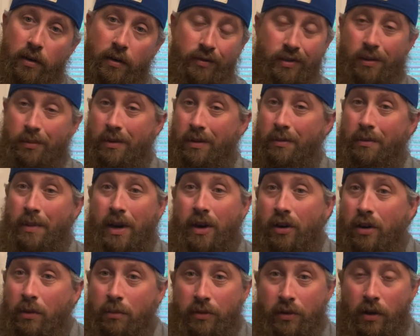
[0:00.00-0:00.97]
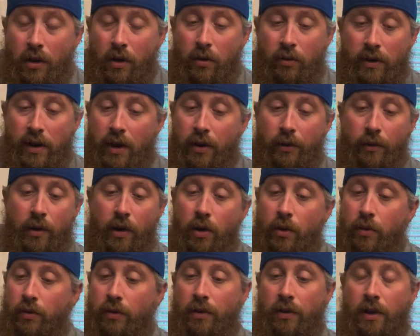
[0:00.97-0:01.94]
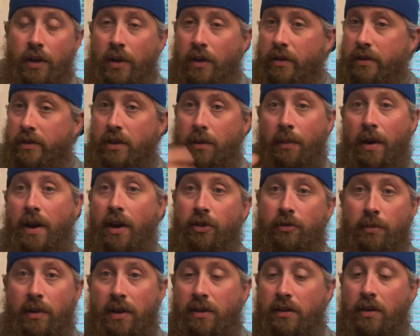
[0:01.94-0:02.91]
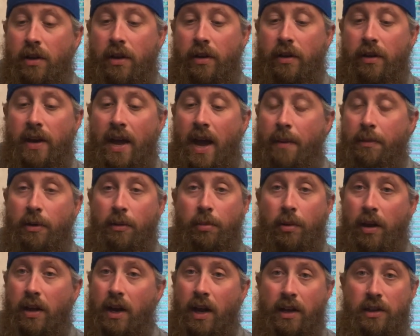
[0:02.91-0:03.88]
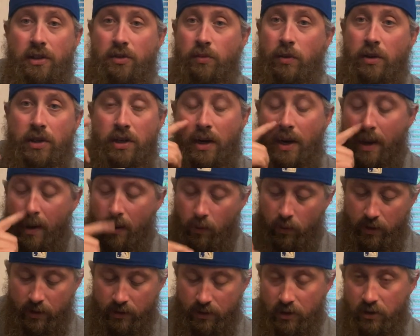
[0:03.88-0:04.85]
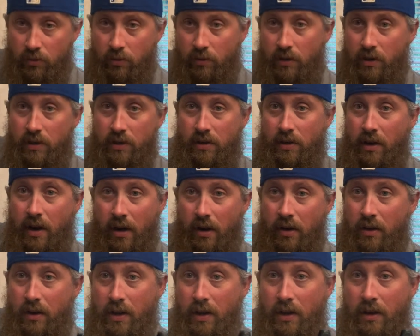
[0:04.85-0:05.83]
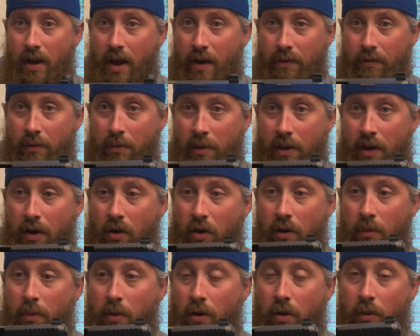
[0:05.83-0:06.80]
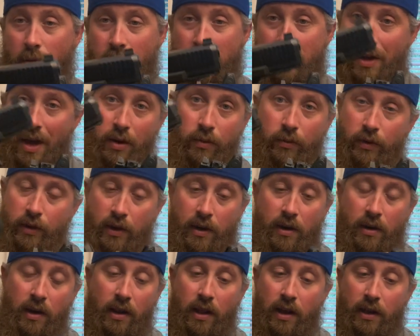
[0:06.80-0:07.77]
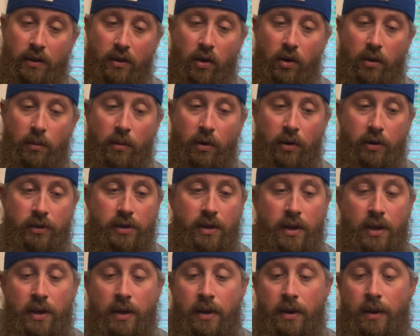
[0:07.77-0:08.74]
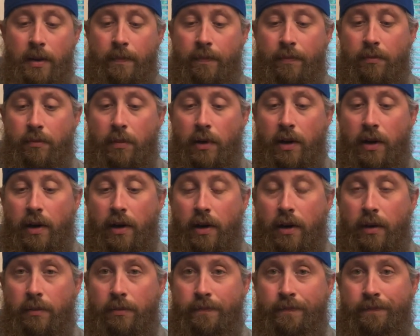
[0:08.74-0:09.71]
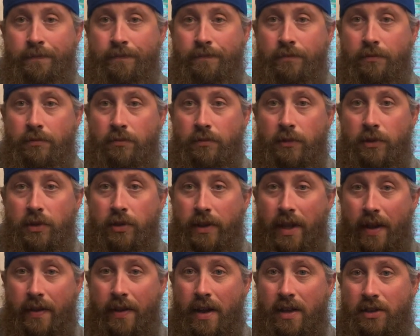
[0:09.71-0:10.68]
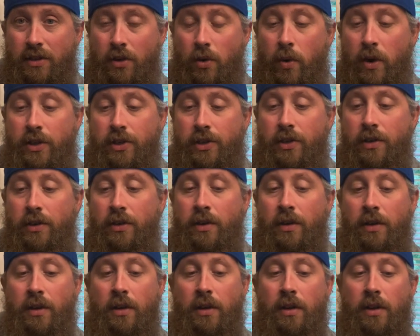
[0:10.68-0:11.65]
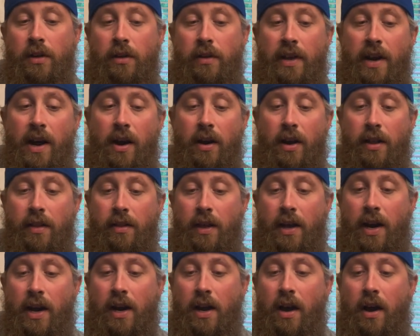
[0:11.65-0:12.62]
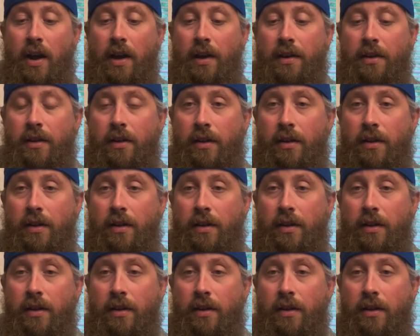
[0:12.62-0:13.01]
If something better comes along down the road and somebody else makes another adapter plate, I can switch it out. Whereas this one is guaranteed to have to be an RMR, which I don't really care. I like the RMRs. But so that's the question that I got.